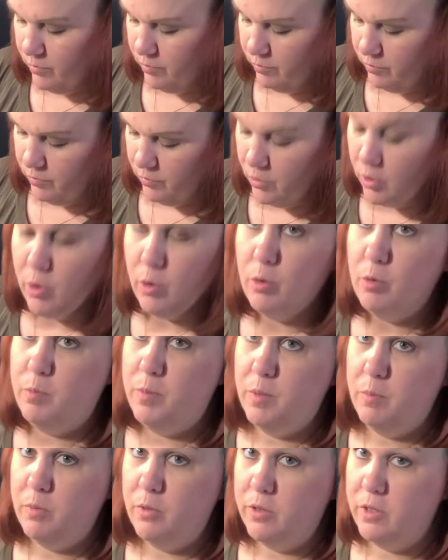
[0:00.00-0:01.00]
No,
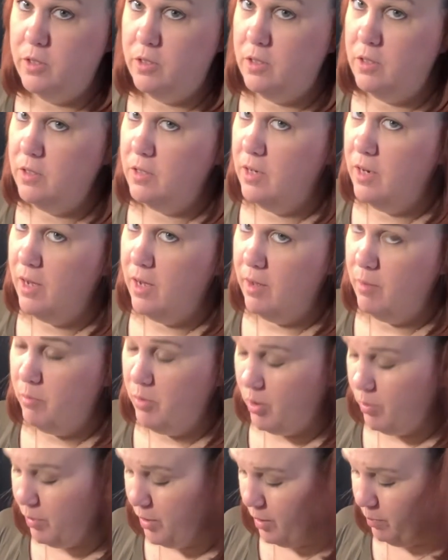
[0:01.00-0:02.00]
people, this is not
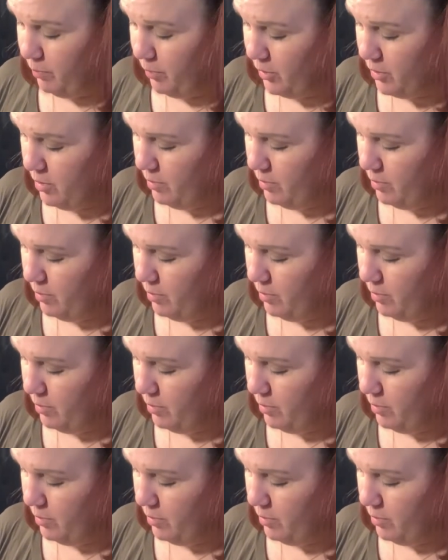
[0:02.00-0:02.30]
bell pepper.